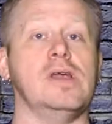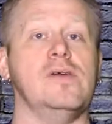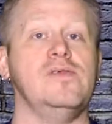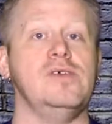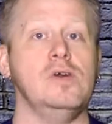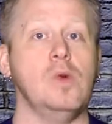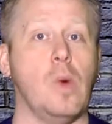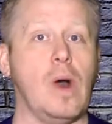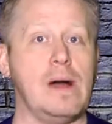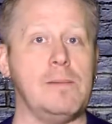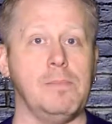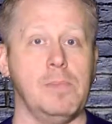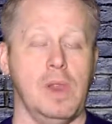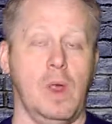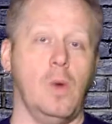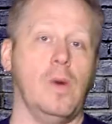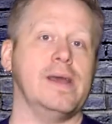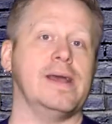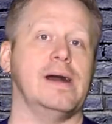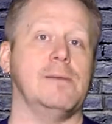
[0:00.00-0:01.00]
of you while
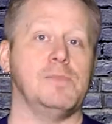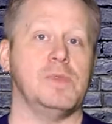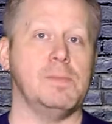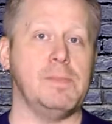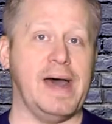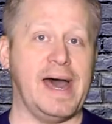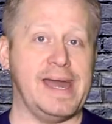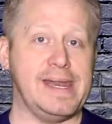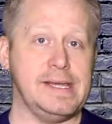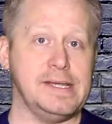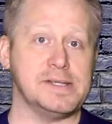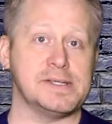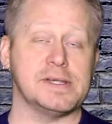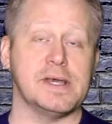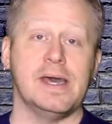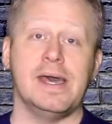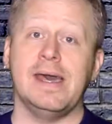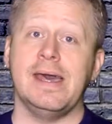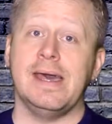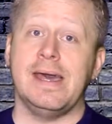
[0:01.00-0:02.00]
blowing up the baddies
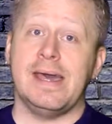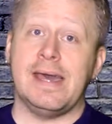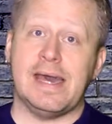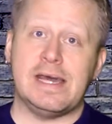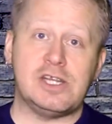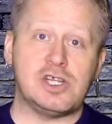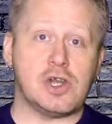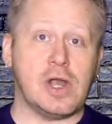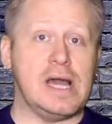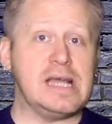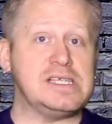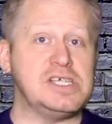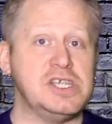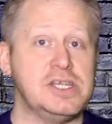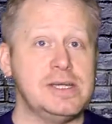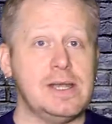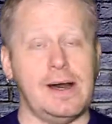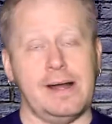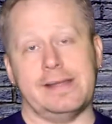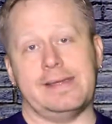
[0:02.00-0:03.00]
and trying
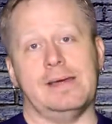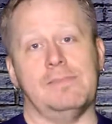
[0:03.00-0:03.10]
to not